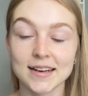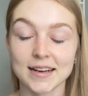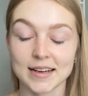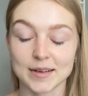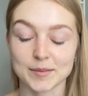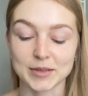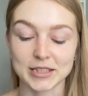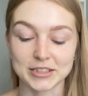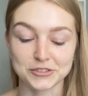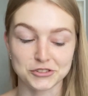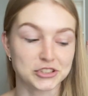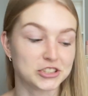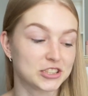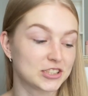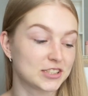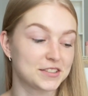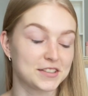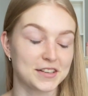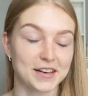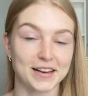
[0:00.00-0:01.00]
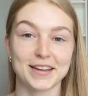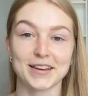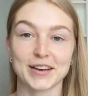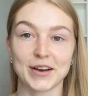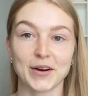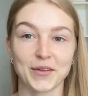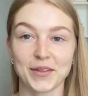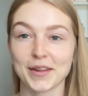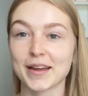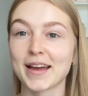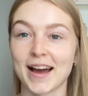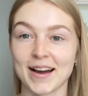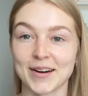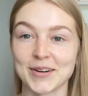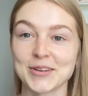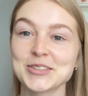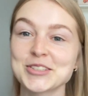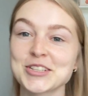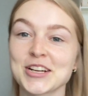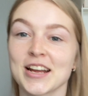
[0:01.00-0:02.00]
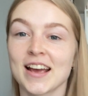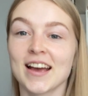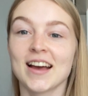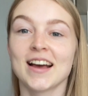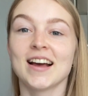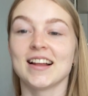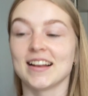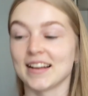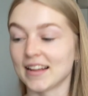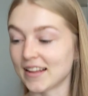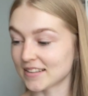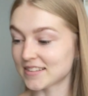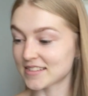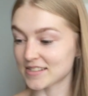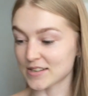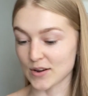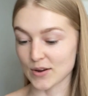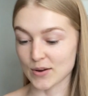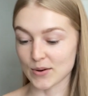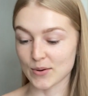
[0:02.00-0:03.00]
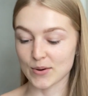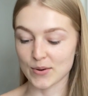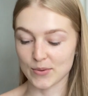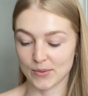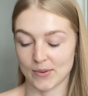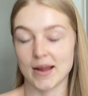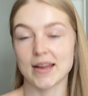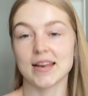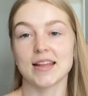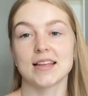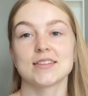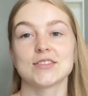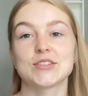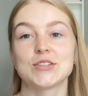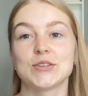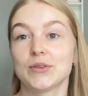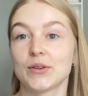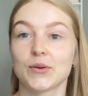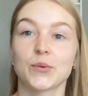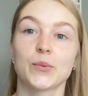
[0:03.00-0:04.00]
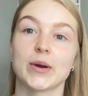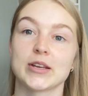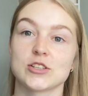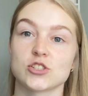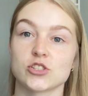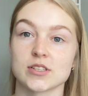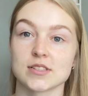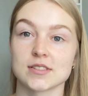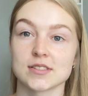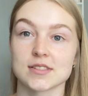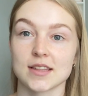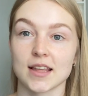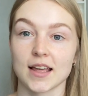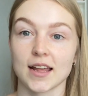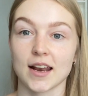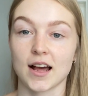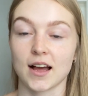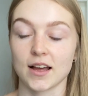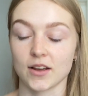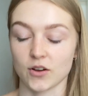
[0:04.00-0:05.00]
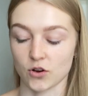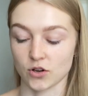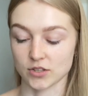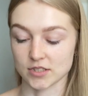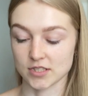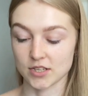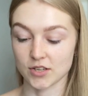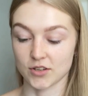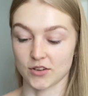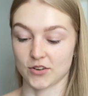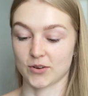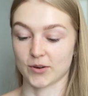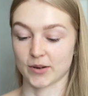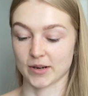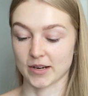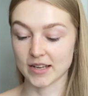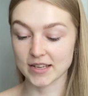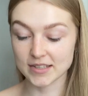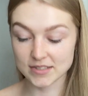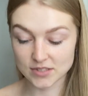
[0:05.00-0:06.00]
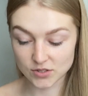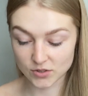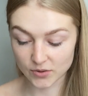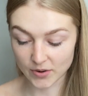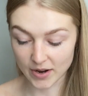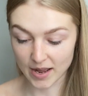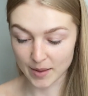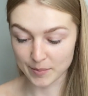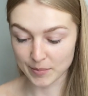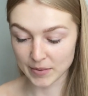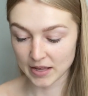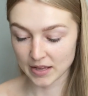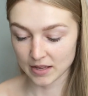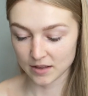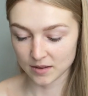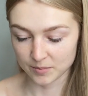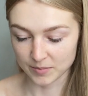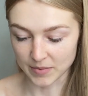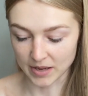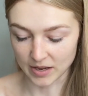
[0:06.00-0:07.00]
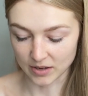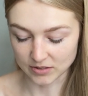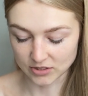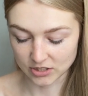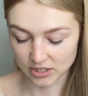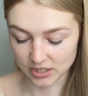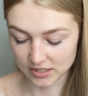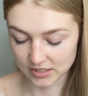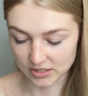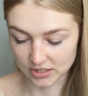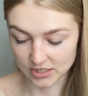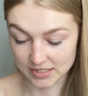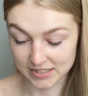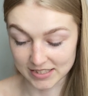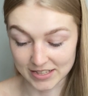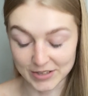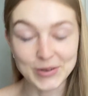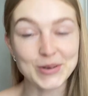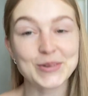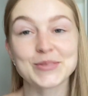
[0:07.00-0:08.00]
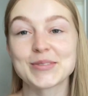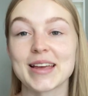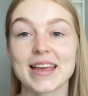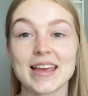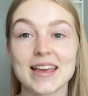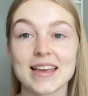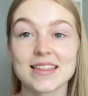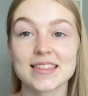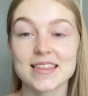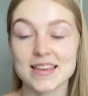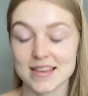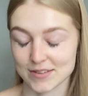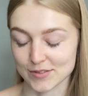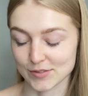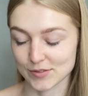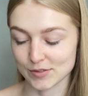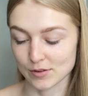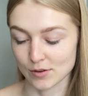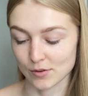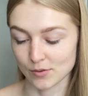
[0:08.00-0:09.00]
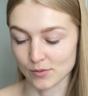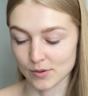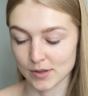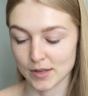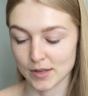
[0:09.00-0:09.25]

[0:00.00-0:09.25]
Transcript: I'm literally just sitting here on the couch. Let's go right into the questions that I got on Instagram about just a lot of hair things. So